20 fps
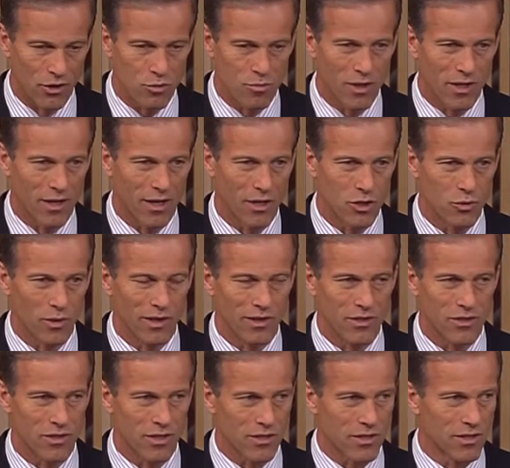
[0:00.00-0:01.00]
because we
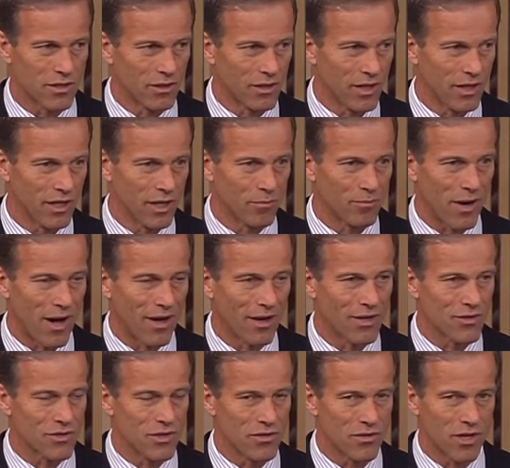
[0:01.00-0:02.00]
consistently get
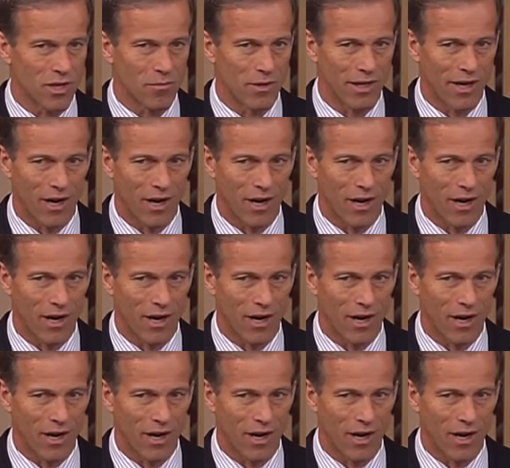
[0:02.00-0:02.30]
policies coming